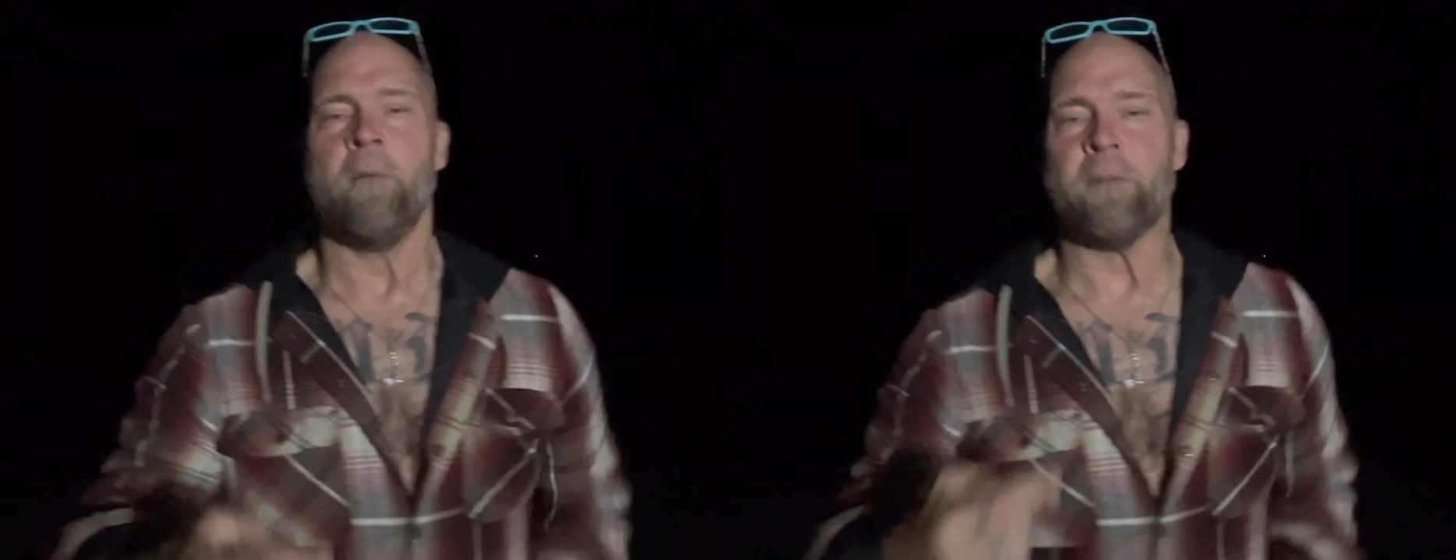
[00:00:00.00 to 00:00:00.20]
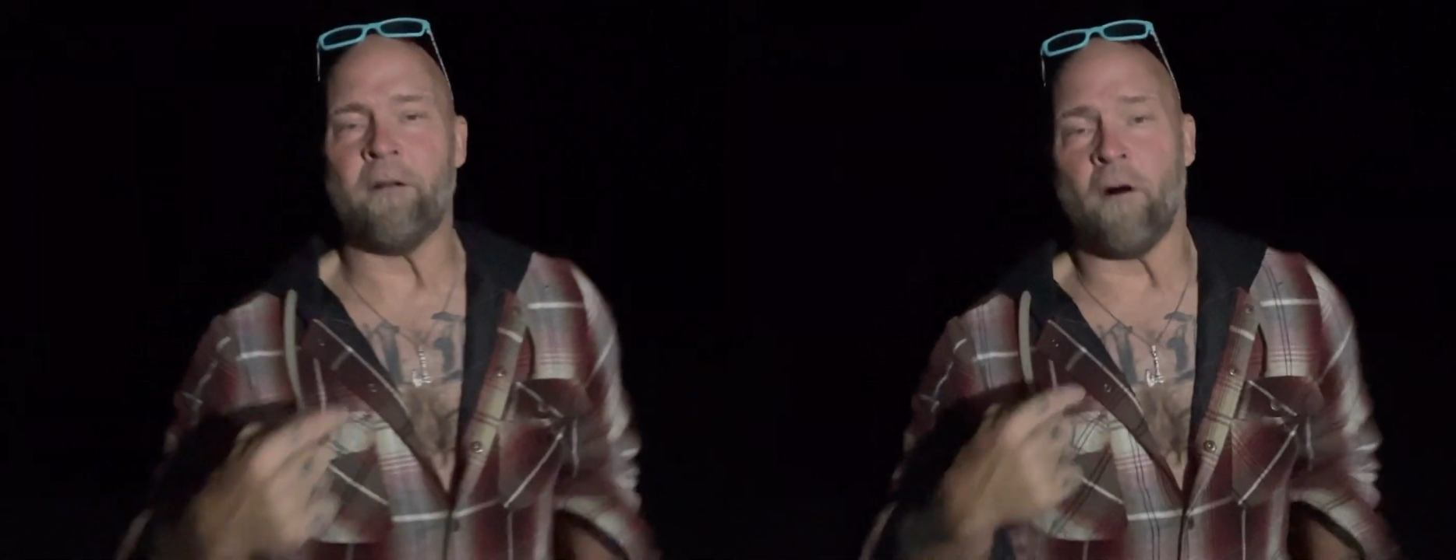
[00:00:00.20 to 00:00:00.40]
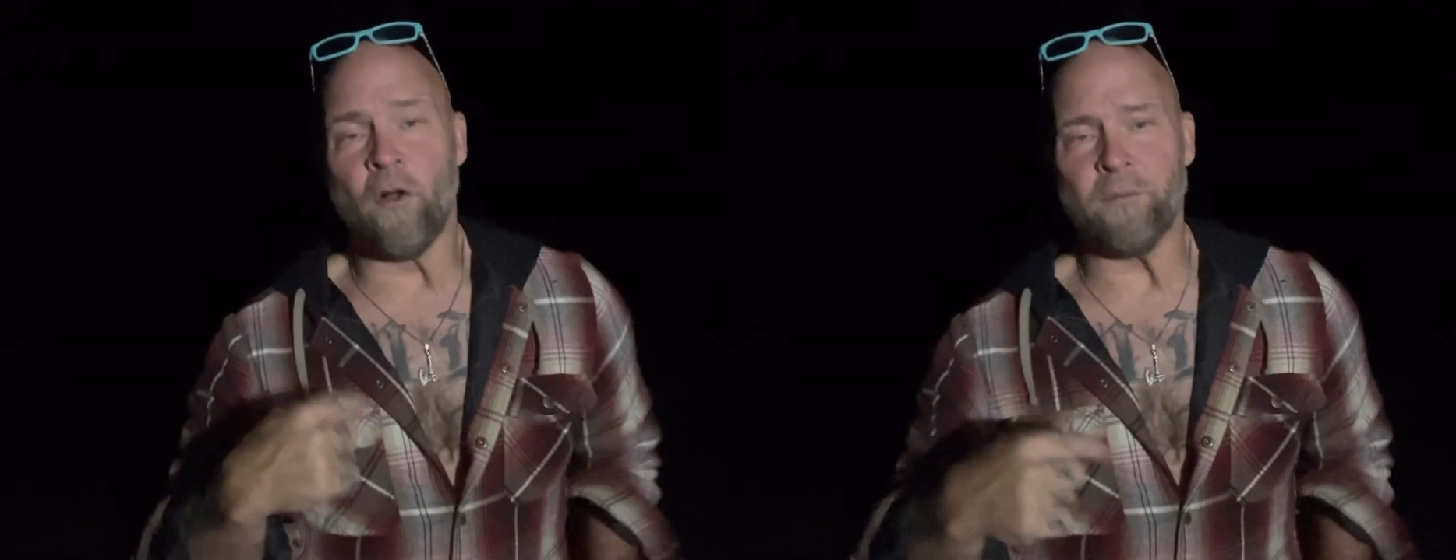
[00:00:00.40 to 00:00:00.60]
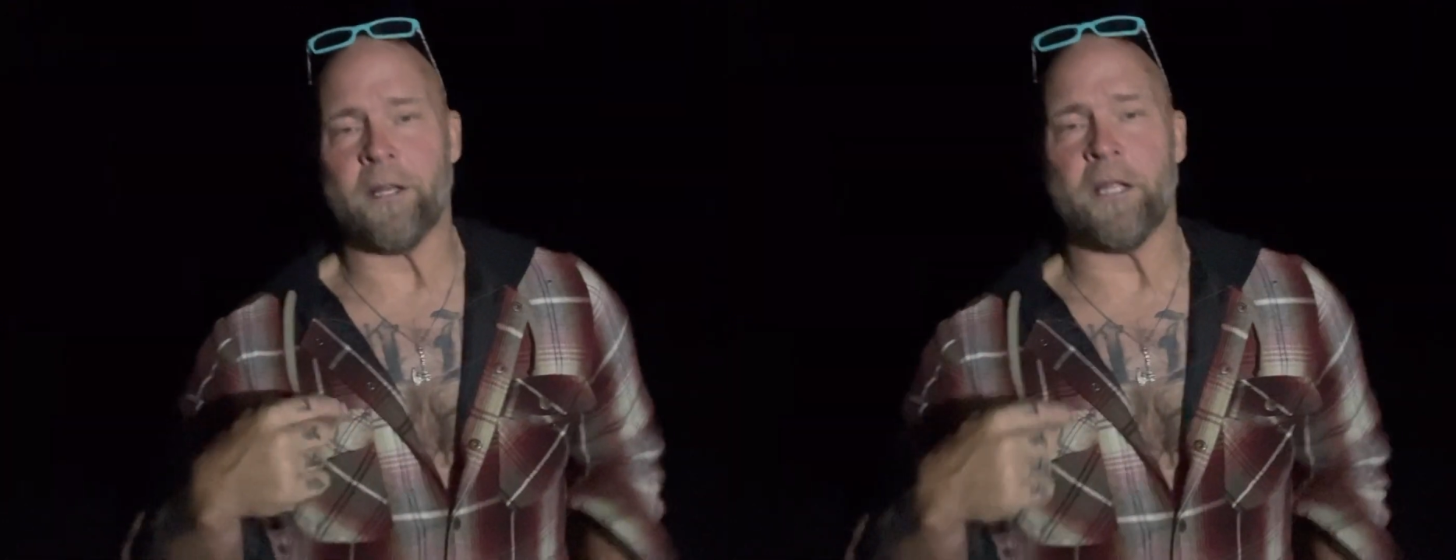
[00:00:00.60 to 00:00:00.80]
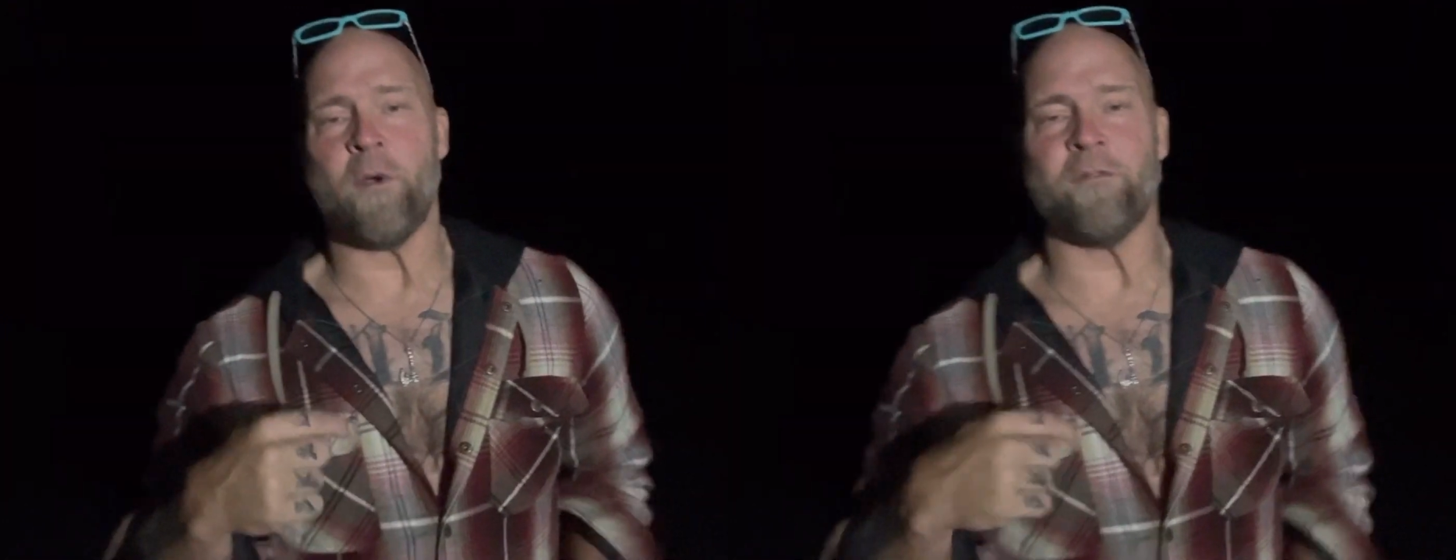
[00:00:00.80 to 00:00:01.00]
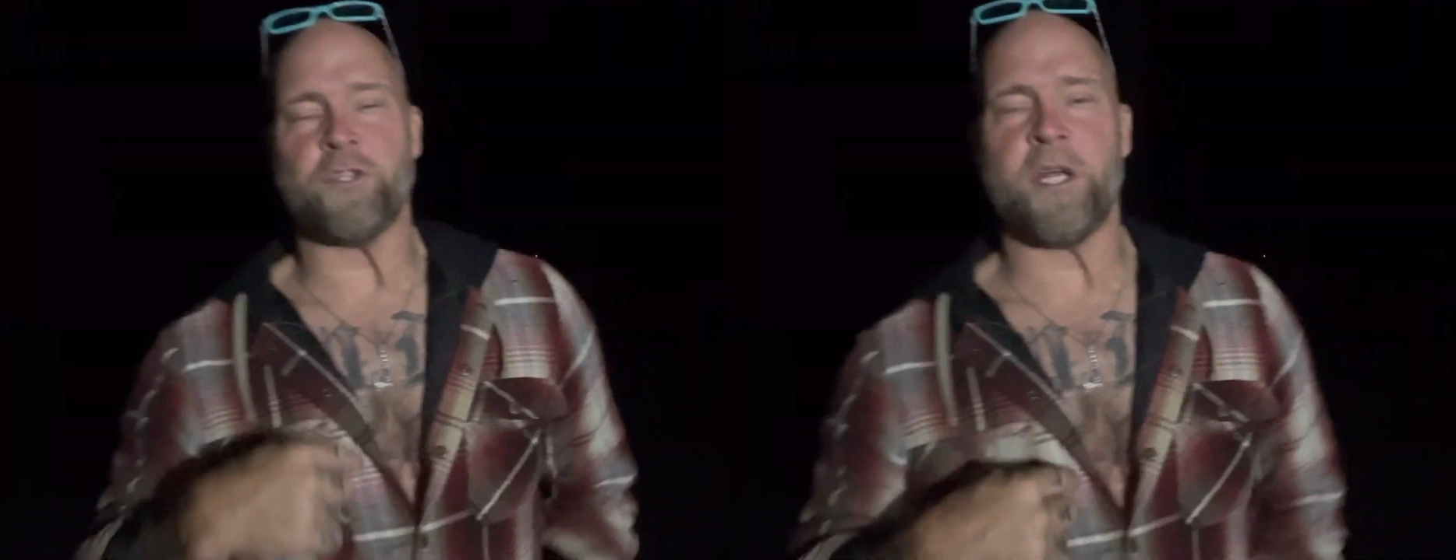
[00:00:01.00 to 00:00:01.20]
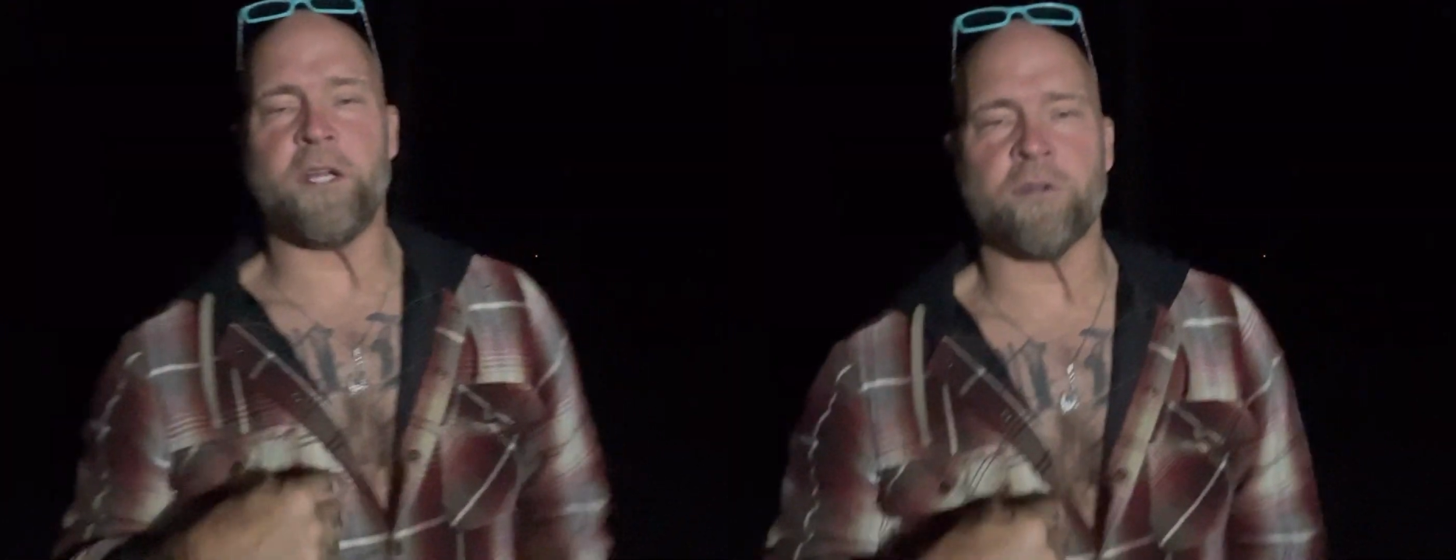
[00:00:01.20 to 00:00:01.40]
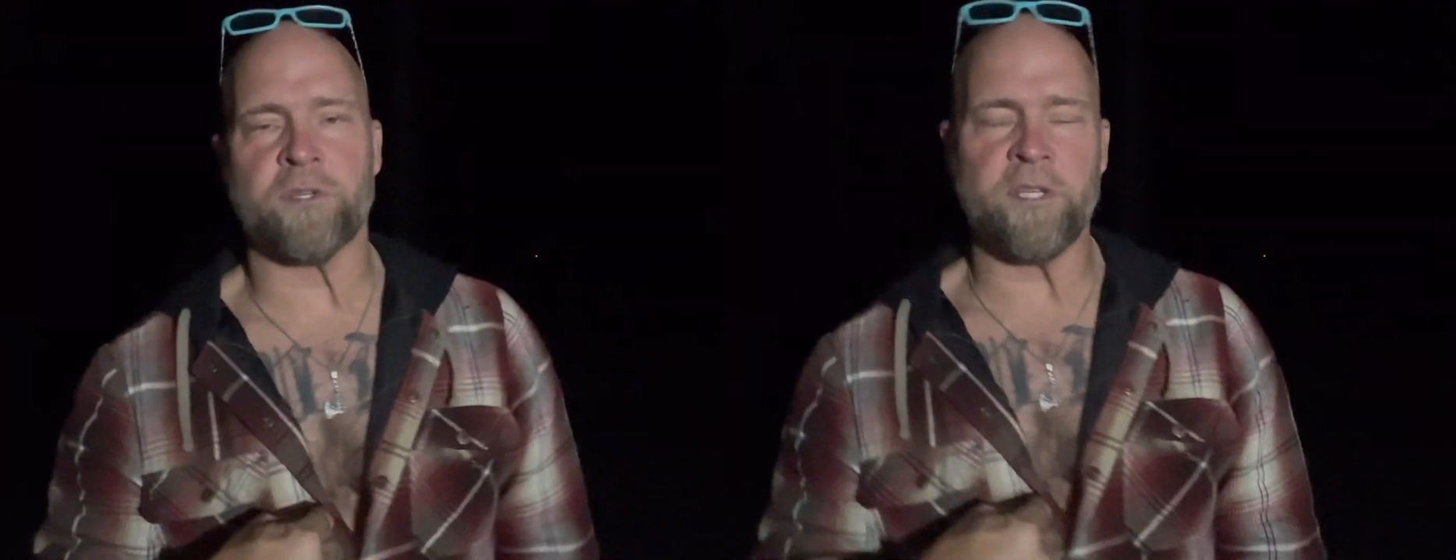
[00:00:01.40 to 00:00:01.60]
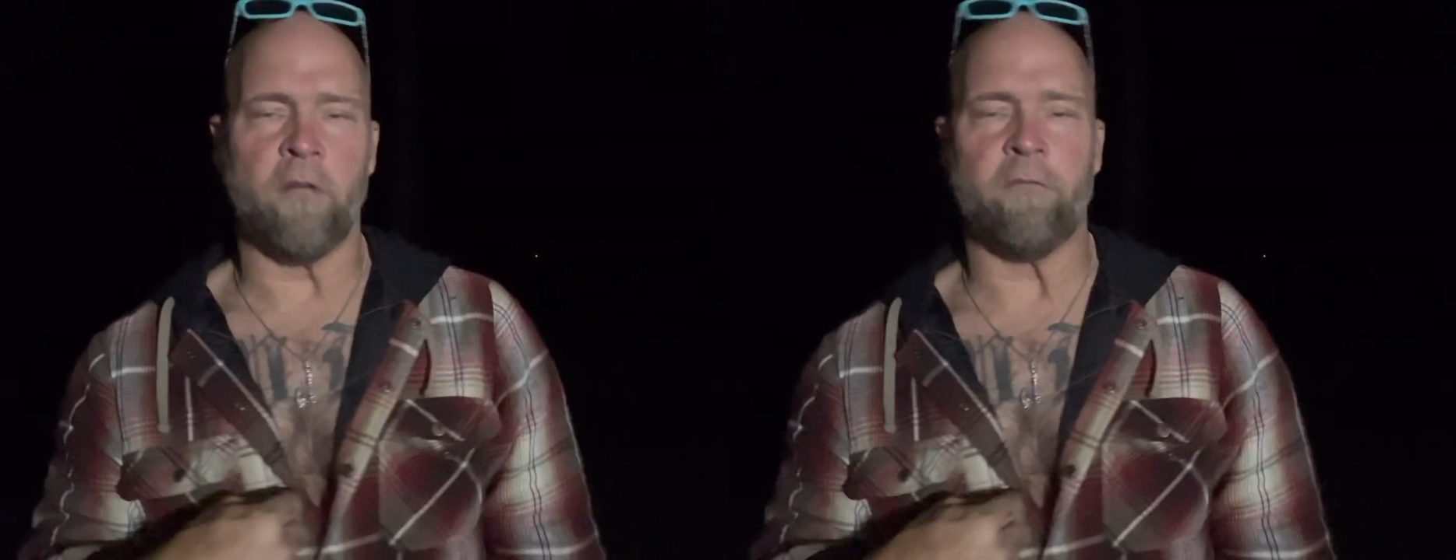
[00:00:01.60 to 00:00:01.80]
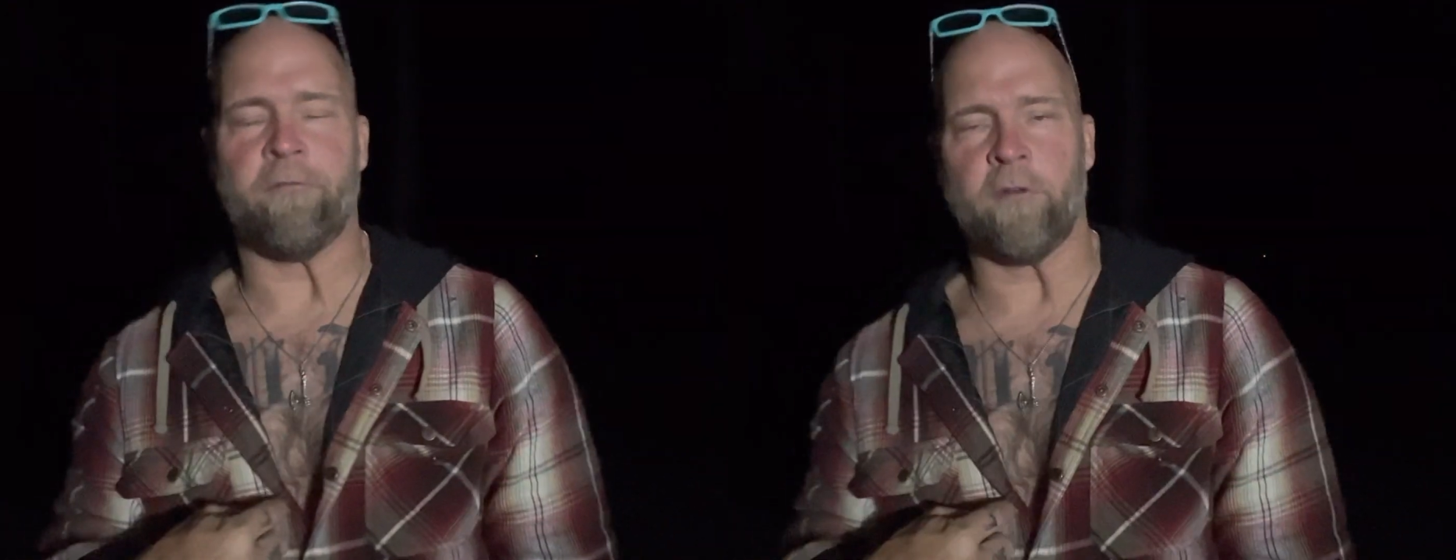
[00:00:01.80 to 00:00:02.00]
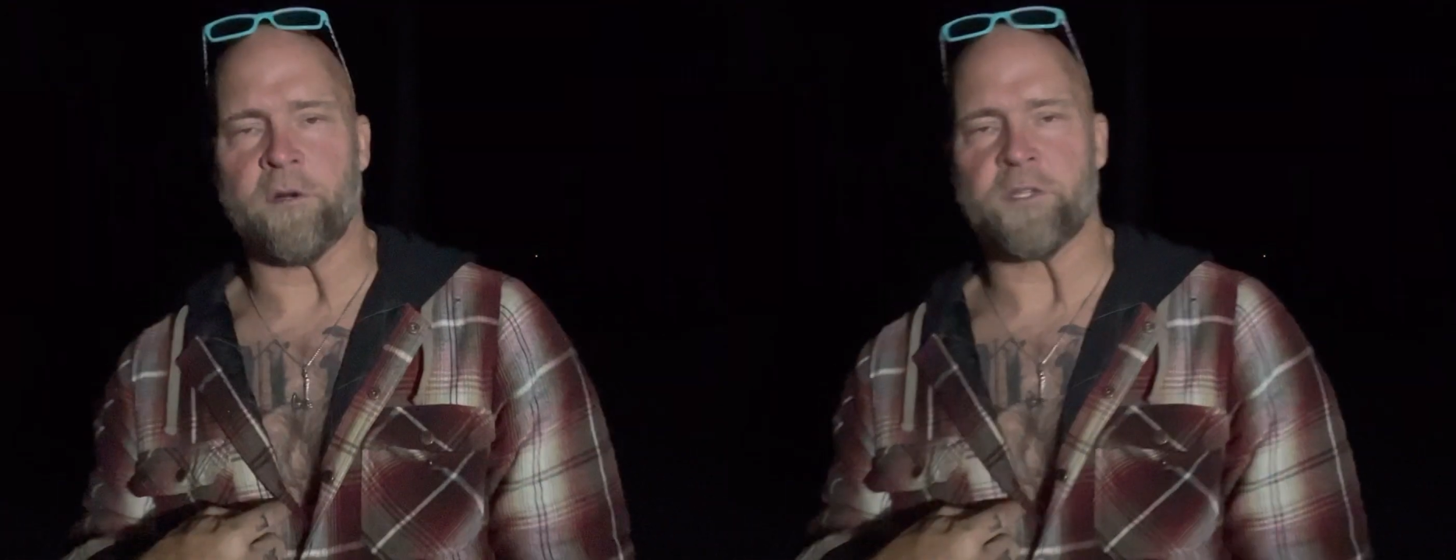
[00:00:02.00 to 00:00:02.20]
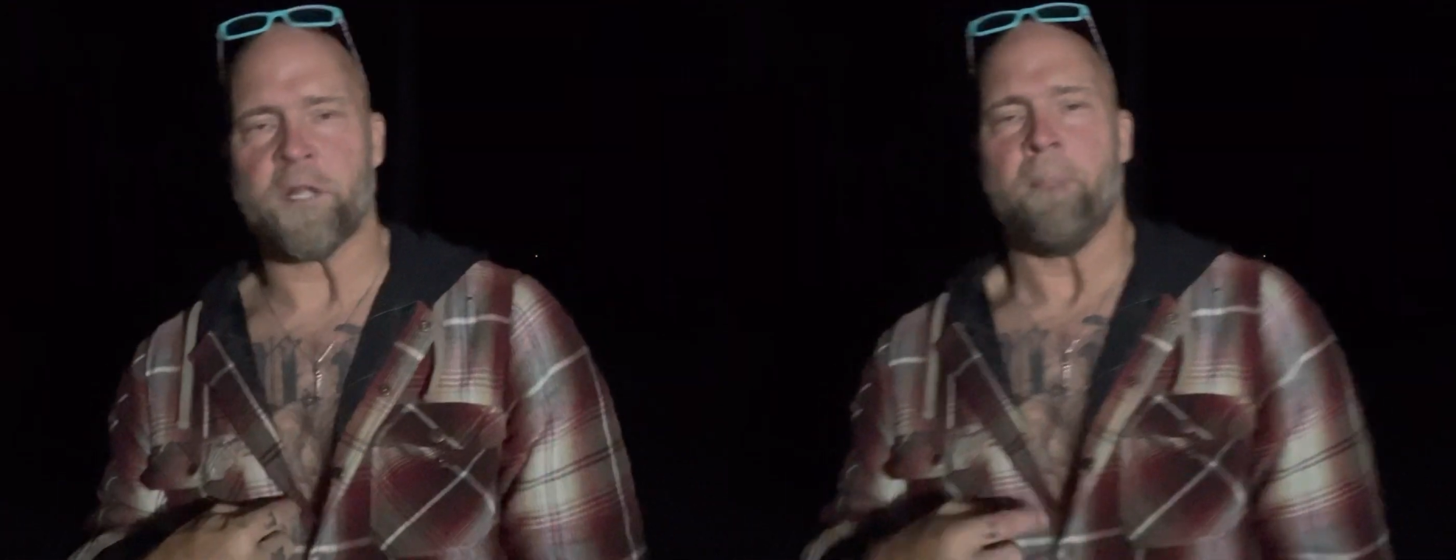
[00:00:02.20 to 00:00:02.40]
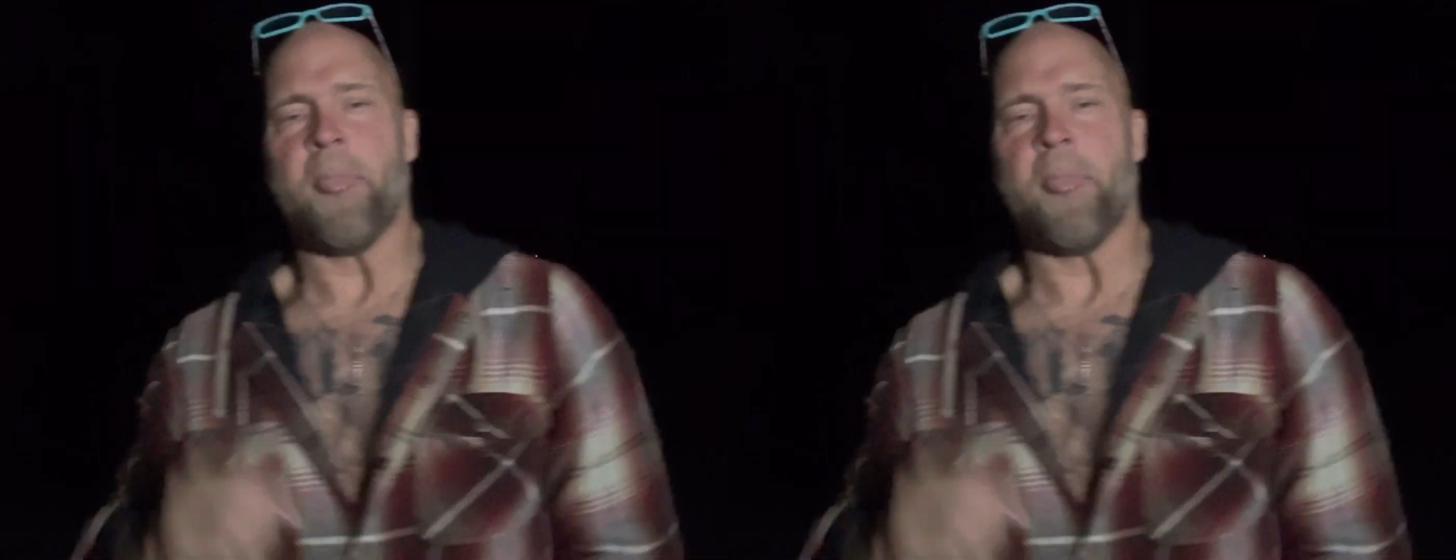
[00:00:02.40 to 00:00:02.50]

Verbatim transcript: But ultimately, you have to change yourself first.